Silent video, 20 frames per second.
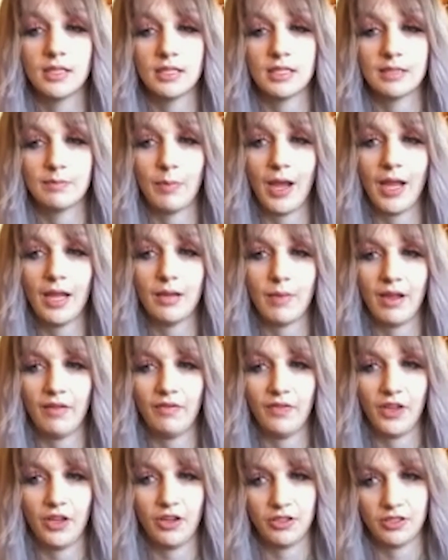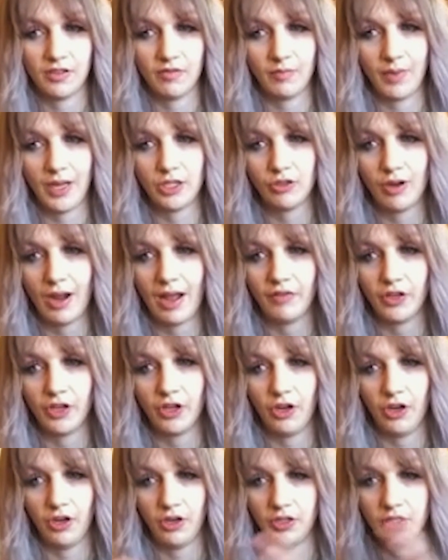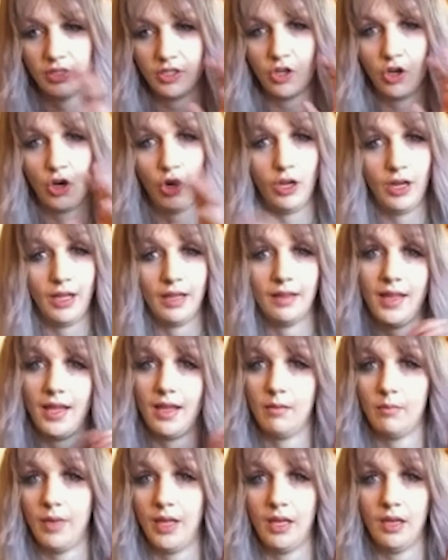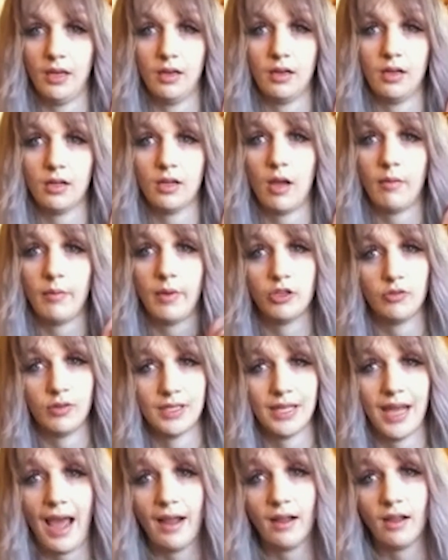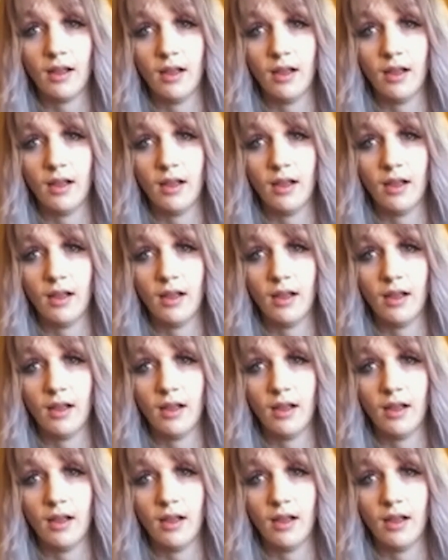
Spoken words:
despite my fears of my traffickers hurting them and coming to attack